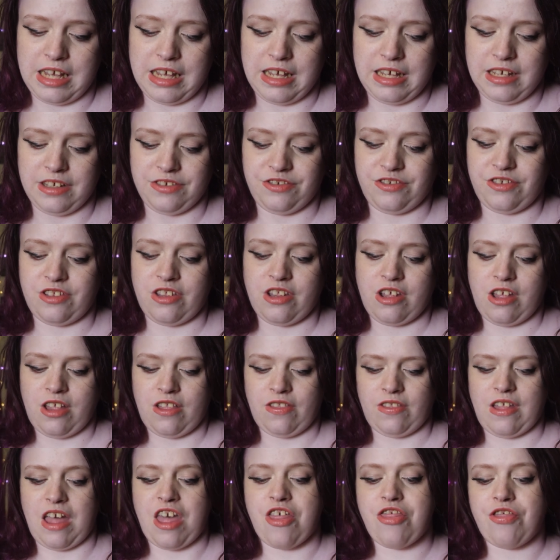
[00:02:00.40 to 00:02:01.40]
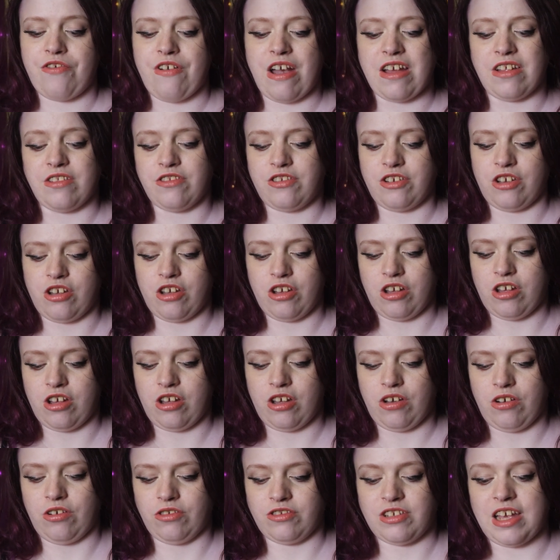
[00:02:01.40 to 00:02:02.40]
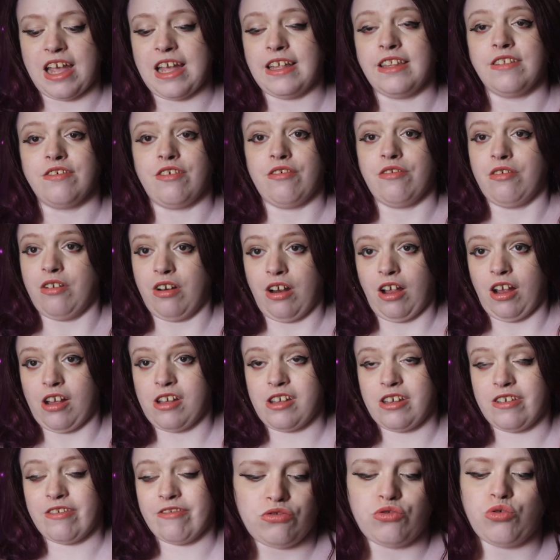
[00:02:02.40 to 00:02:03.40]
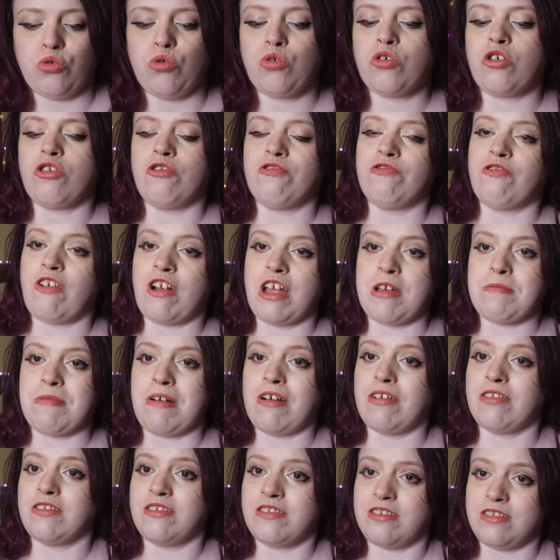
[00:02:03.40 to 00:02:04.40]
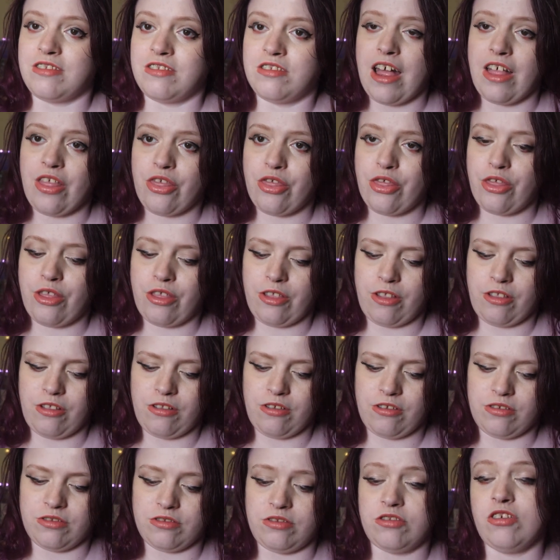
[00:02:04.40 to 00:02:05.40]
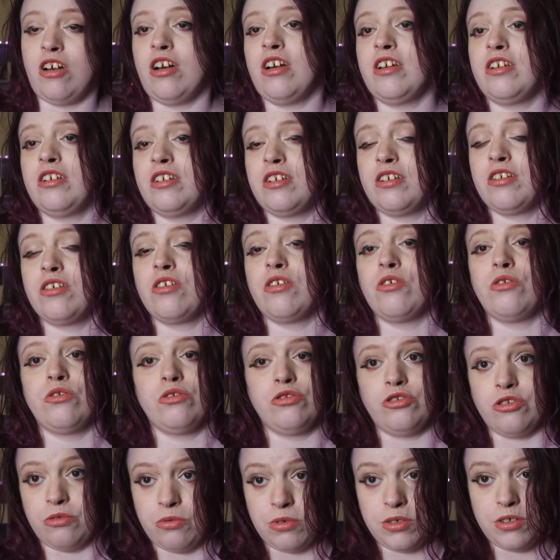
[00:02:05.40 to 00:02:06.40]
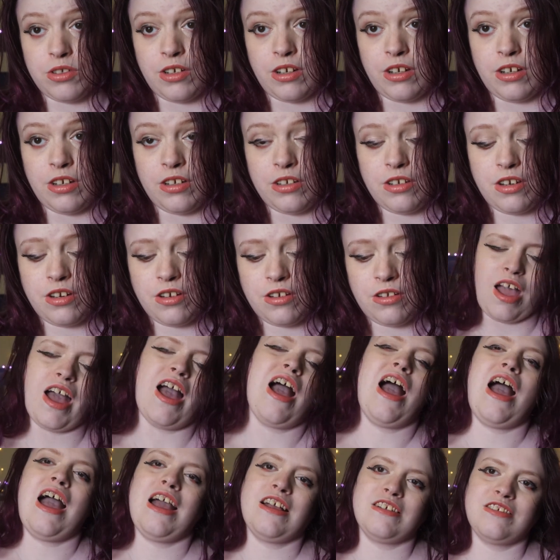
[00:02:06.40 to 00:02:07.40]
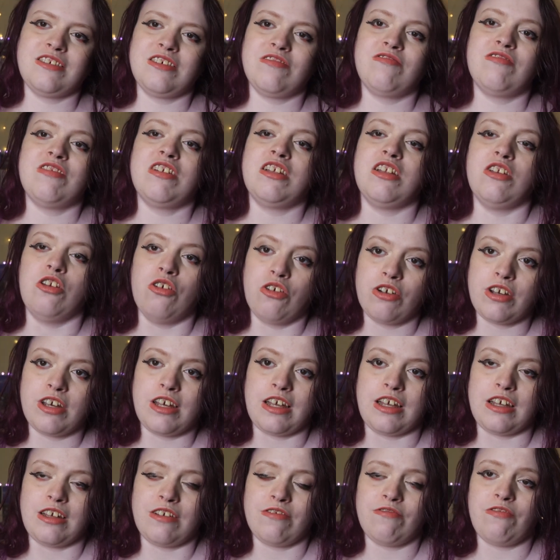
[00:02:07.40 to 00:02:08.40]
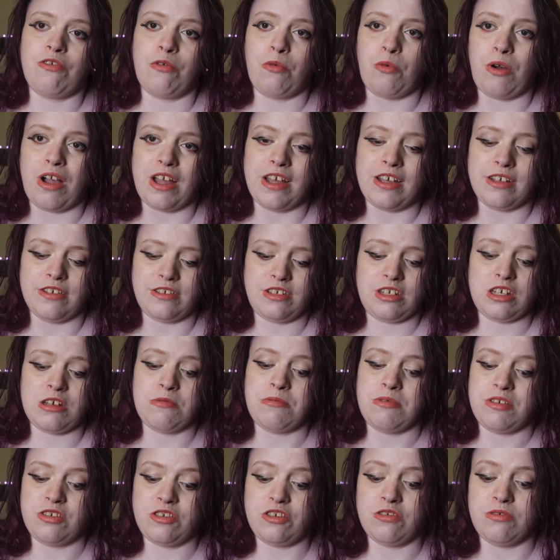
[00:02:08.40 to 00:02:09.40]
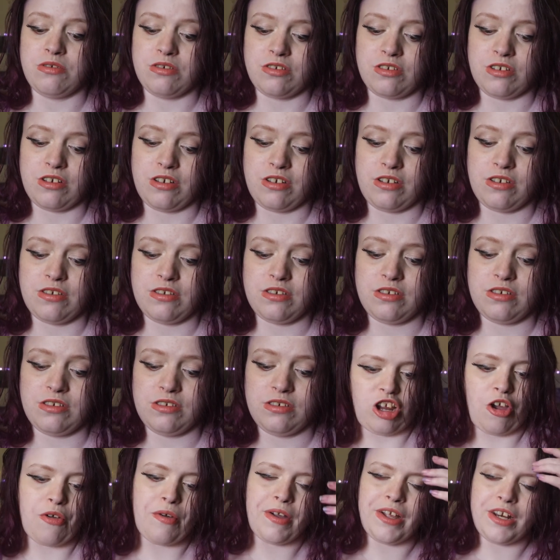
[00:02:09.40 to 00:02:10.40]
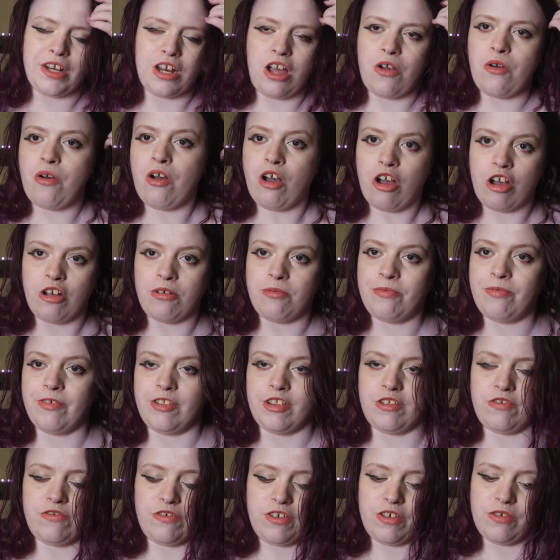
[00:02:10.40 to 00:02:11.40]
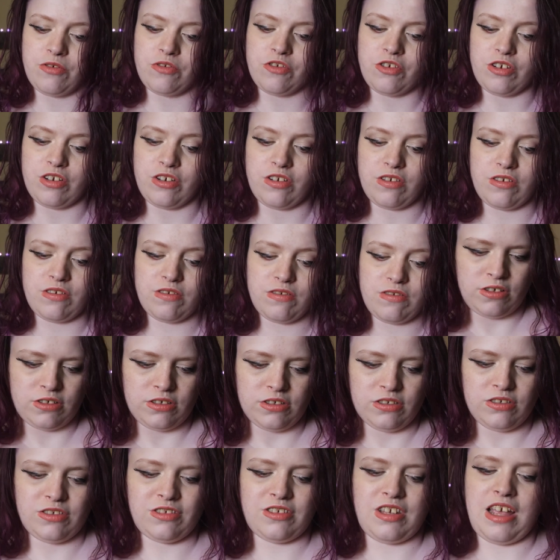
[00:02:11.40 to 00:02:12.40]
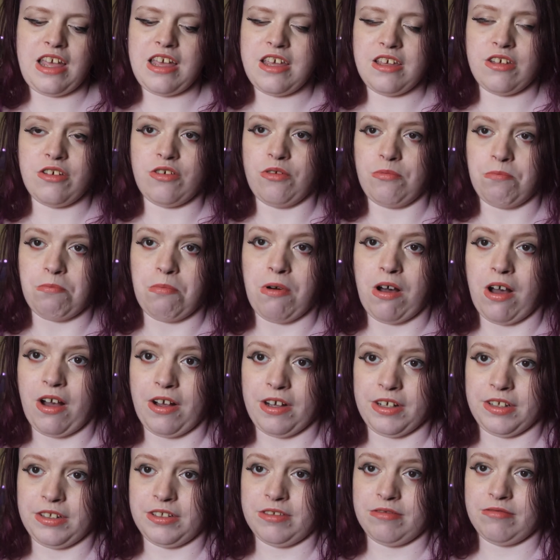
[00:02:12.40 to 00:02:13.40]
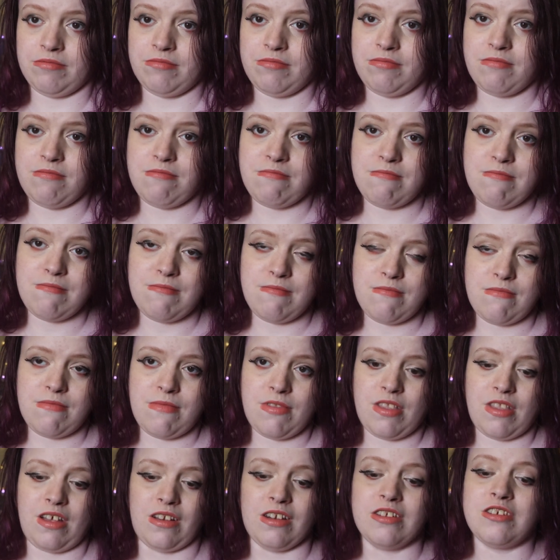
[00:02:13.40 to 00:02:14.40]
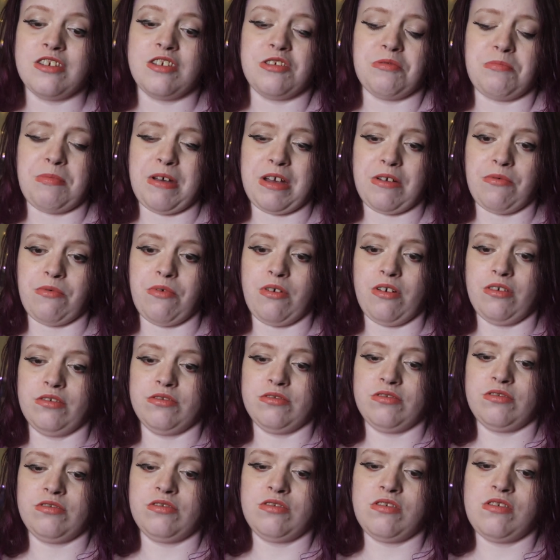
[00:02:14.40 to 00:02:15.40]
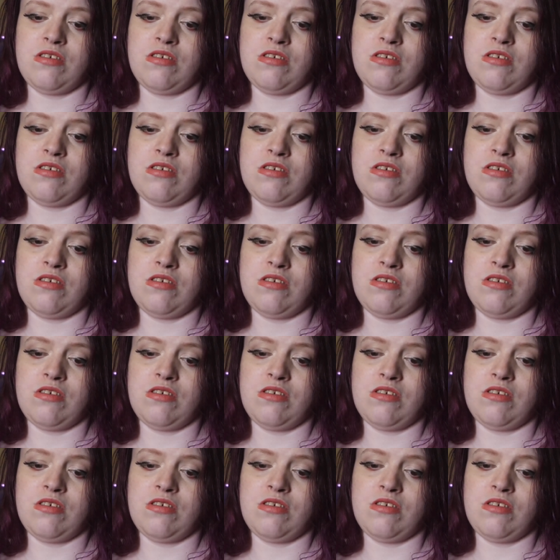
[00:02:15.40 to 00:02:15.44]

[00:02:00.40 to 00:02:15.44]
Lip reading: is they threaten to hurt or take their own life. Talk or write about death, dying or suicide. Actively looking for ways to commit suicide. Showing no hope for the future. Saying goodbye. Now this is a big one.